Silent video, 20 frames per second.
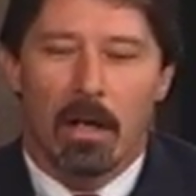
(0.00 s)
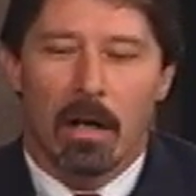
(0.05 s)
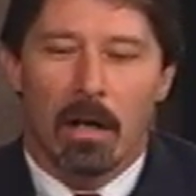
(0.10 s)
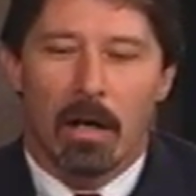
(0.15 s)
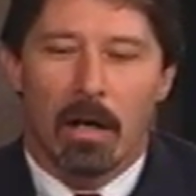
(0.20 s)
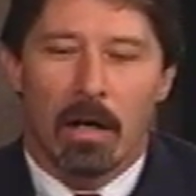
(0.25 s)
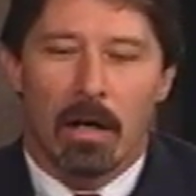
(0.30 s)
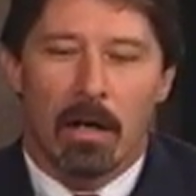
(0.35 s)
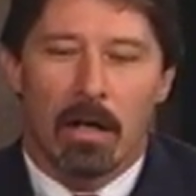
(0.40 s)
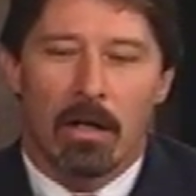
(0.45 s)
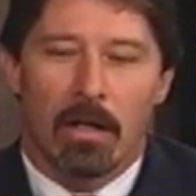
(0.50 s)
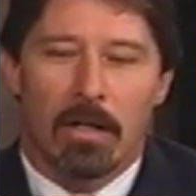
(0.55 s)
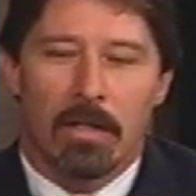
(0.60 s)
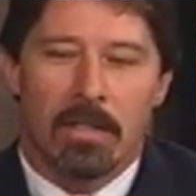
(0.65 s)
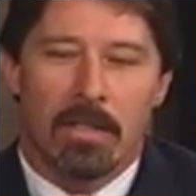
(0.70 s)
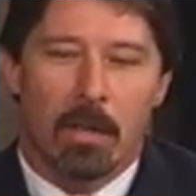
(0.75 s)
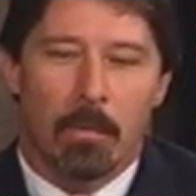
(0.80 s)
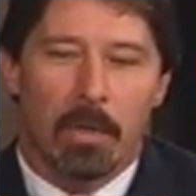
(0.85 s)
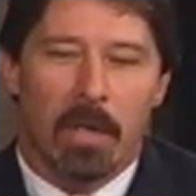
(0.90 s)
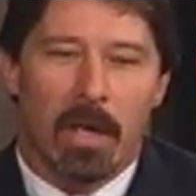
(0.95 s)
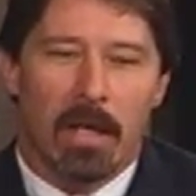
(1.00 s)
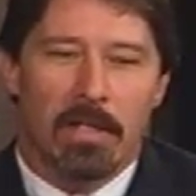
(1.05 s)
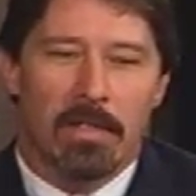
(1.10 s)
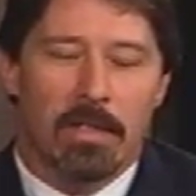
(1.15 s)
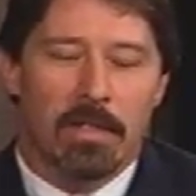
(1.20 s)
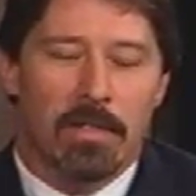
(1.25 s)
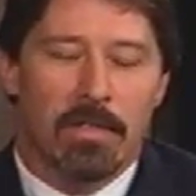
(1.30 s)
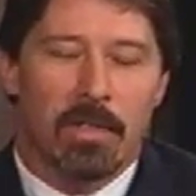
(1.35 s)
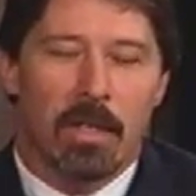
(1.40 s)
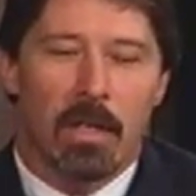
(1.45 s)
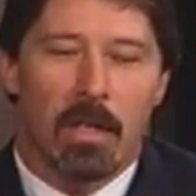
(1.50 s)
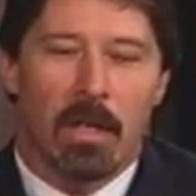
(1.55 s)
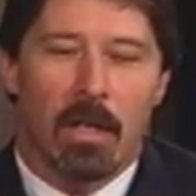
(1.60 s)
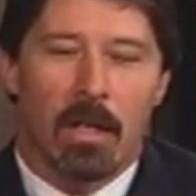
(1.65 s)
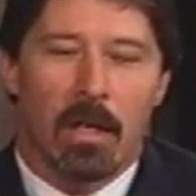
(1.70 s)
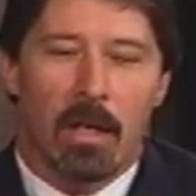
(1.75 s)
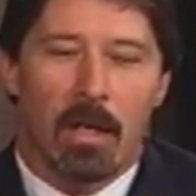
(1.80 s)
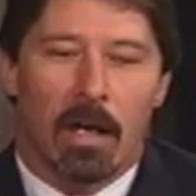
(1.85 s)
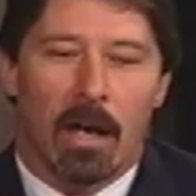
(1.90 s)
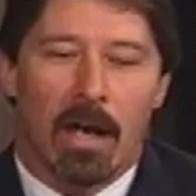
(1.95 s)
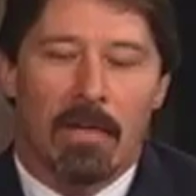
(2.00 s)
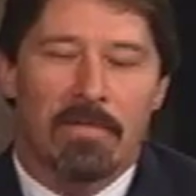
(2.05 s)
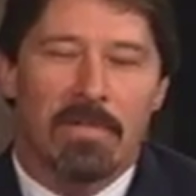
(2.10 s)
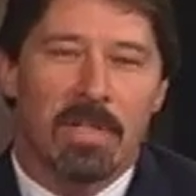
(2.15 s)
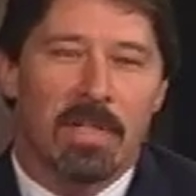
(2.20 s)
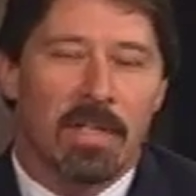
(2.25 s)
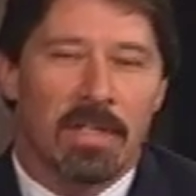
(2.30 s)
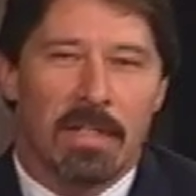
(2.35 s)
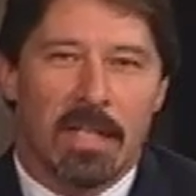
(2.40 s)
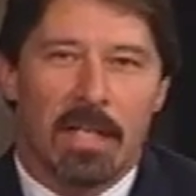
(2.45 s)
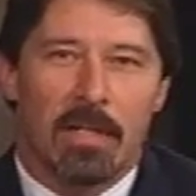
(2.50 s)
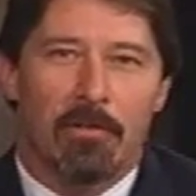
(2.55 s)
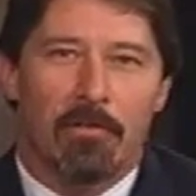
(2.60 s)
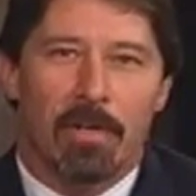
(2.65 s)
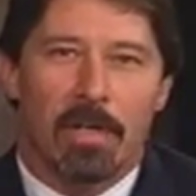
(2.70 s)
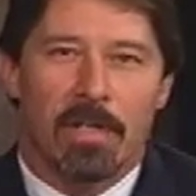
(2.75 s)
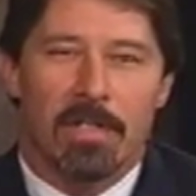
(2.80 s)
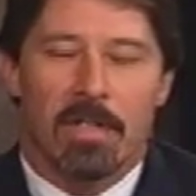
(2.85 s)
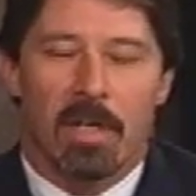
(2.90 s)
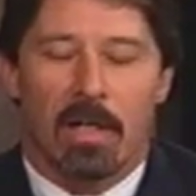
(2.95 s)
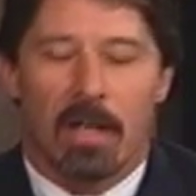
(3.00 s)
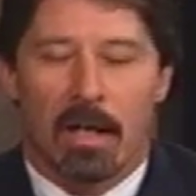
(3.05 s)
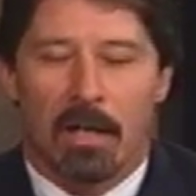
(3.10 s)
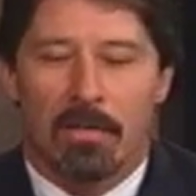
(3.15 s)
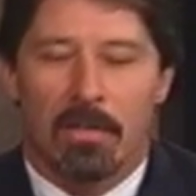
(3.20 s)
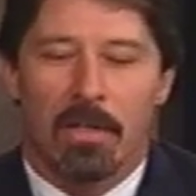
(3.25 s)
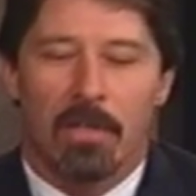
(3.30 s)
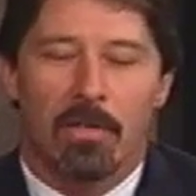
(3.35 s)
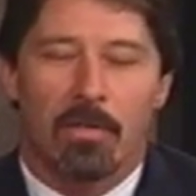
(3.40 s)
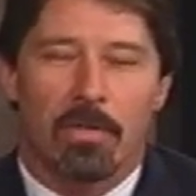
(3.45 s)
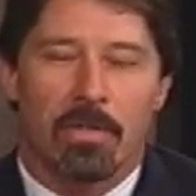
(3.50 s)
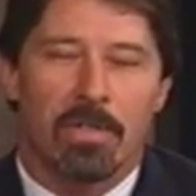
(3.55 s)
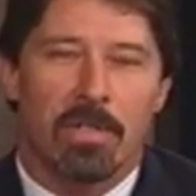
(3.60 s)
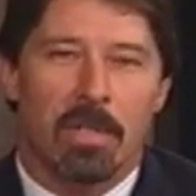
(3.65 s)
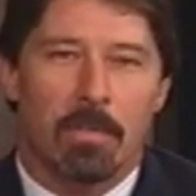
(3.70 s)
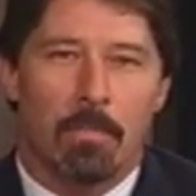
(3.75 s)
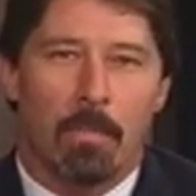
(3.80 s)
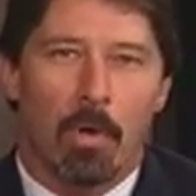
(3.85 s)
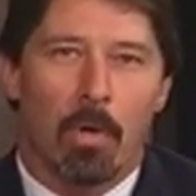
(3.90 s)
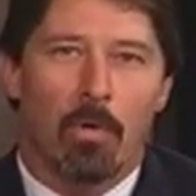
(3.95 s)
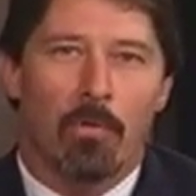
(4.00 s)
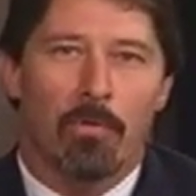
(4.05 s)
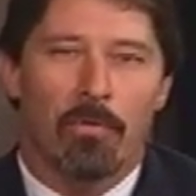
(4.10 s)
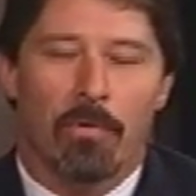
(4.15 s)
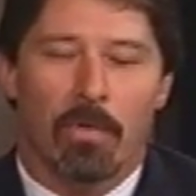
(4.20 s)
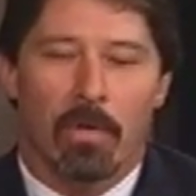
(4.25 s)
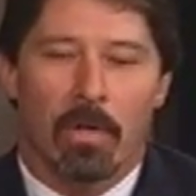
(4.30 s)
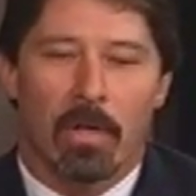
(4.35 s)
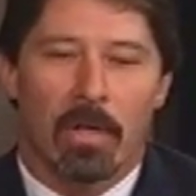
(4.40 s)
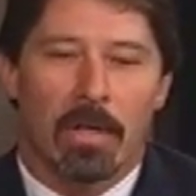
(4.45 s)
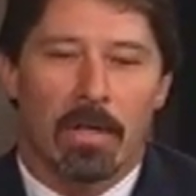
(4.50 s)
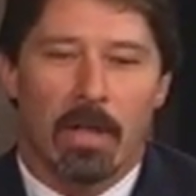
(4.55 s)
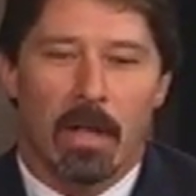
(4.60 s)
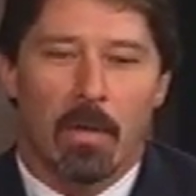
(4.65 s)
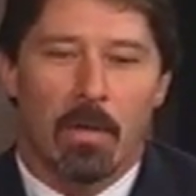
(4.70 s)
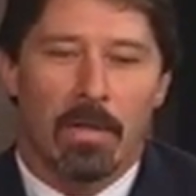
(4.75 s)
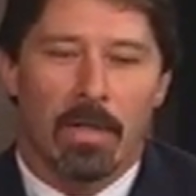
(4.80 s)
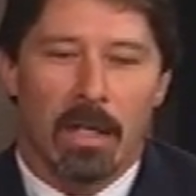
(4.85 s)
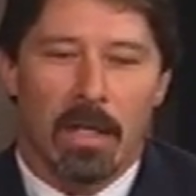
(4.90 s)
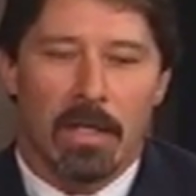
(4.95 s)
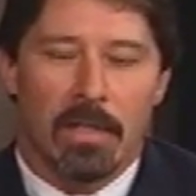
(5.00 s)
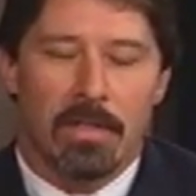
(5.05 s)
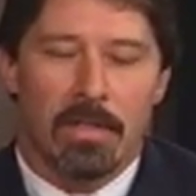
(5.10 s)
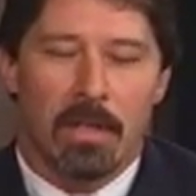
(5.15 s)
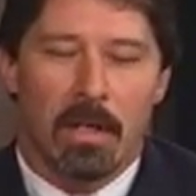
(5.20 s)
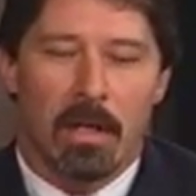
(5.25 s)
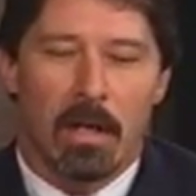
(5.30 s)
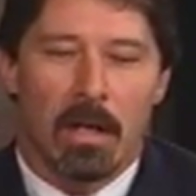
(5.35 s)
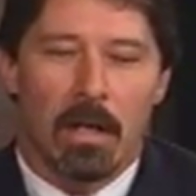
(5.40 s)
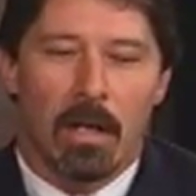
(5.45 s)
in some cases, I've seen a decrease. I think you'll see both nowadays.